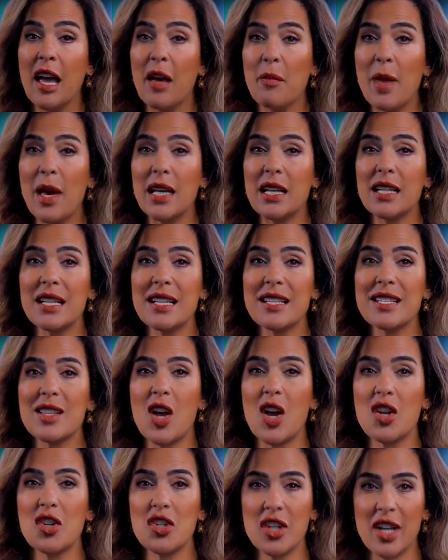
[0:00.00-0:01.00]
Meta is
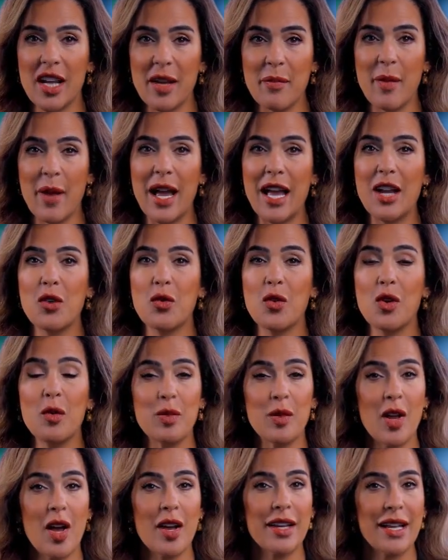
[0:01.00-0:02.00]
launching a
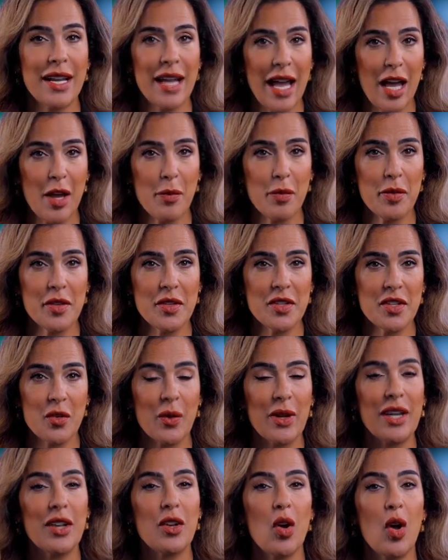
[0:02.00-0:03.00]
microblogging app
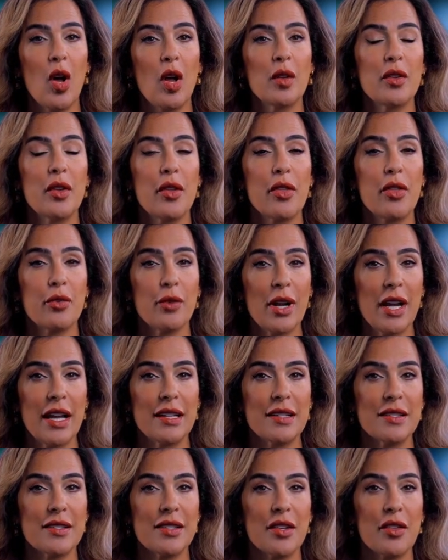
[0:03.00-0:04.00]
this week called
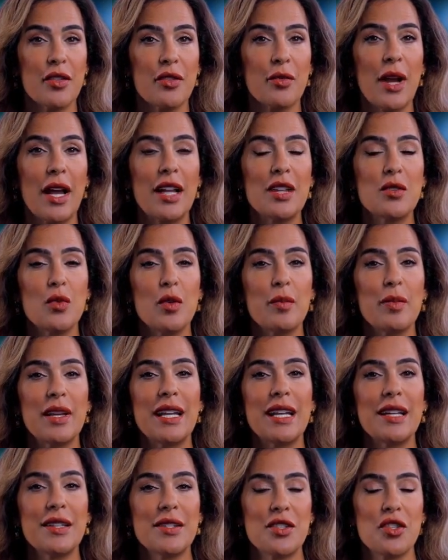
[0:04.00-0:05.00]
Threads. Threads will
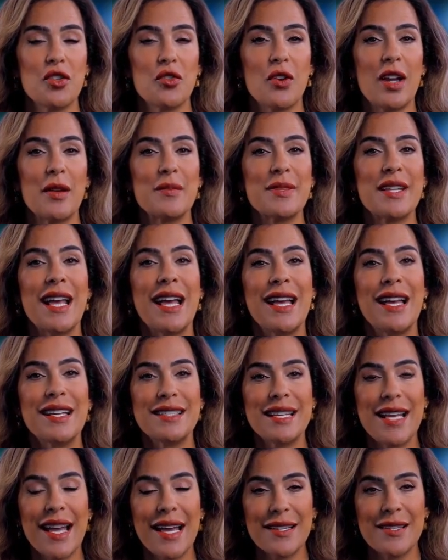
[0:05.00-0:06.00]
be Instagram's
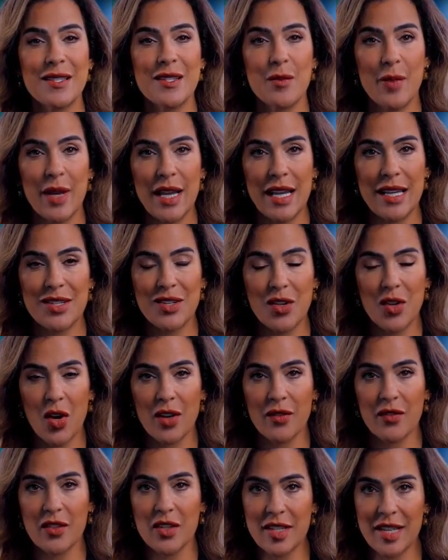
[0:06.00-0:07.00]
text-based
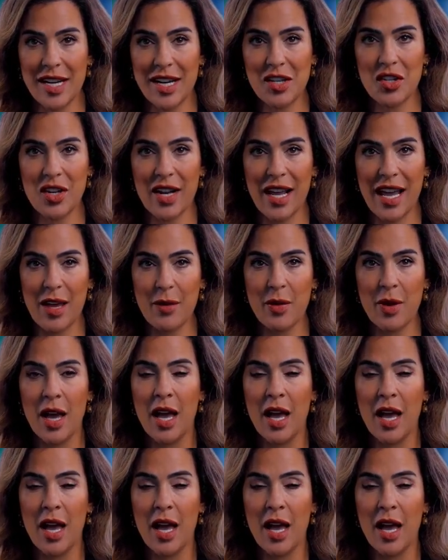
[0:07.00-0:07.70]
conversation app.